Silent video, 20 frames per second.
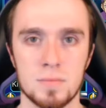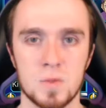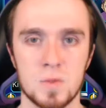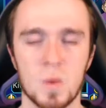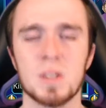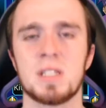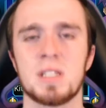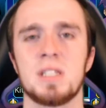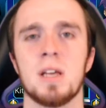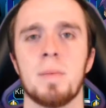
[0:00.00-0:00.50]

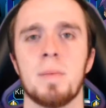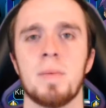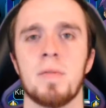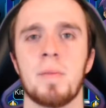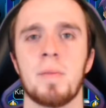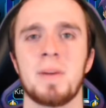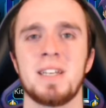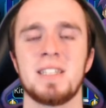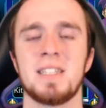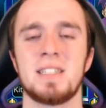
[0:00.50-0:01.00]
What's up
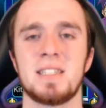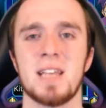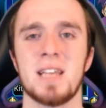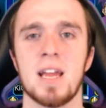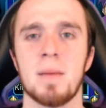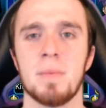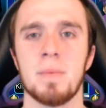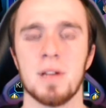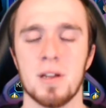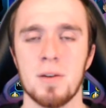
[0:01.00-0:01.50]
everybody,
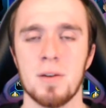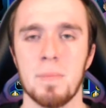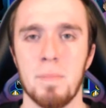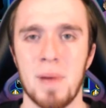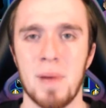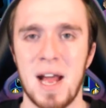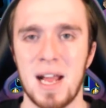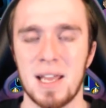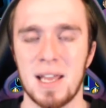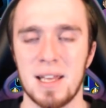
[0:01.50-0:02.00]
Sam here,
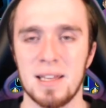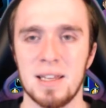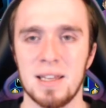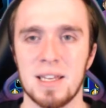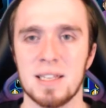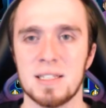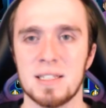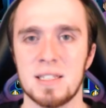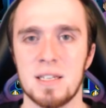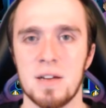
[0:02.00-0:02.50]
back in
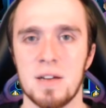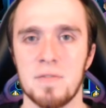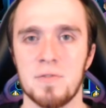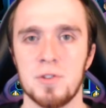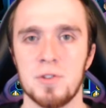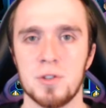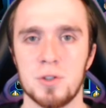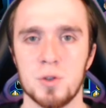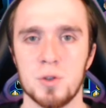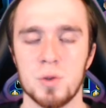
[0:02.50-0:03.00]
Legacy of the
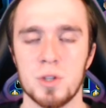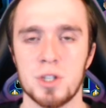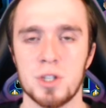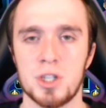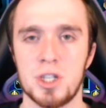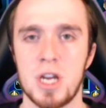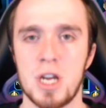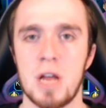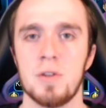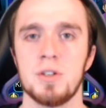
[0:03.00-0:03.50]
Duelist
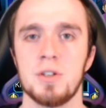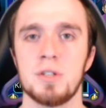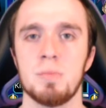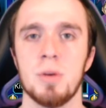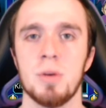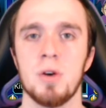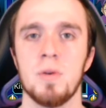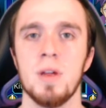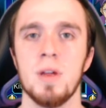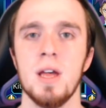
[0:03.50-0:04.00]
Challenge
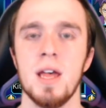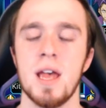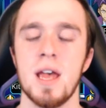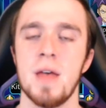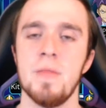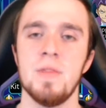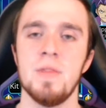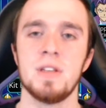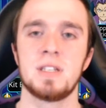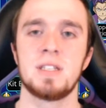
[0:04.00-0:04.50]
mode, and
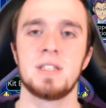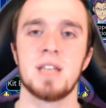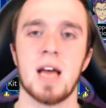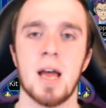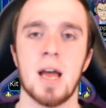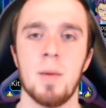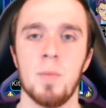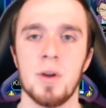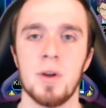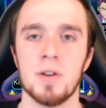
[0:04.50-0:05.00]
this
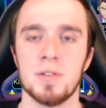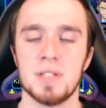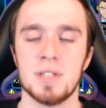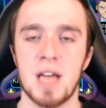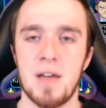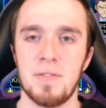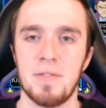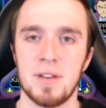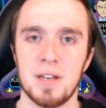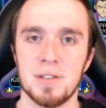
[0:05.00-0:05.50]
time we are
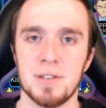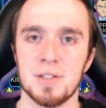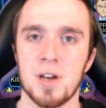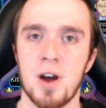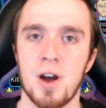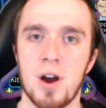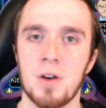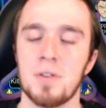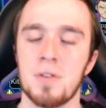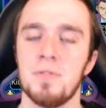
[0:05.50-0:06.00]
diving into
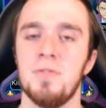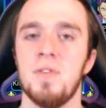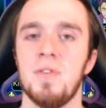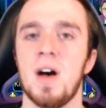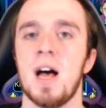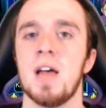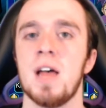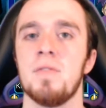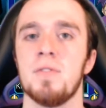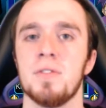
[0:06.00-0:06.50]
Arc
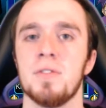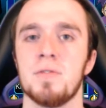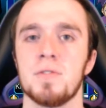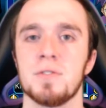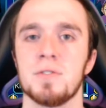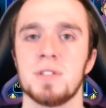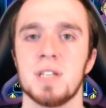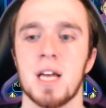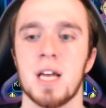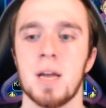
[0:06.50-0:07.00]
5 for the
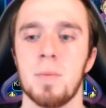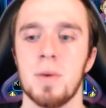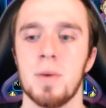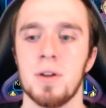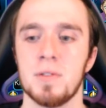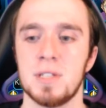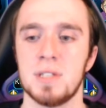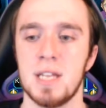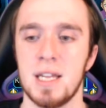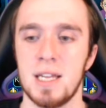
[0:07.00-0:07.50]
first time. We are
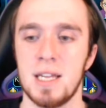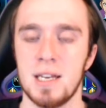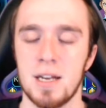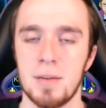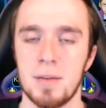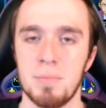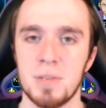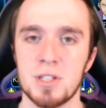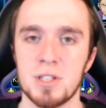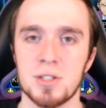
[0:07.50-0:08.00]
taking
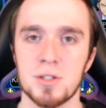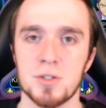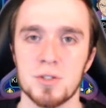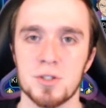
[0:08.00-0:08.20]
on Mr.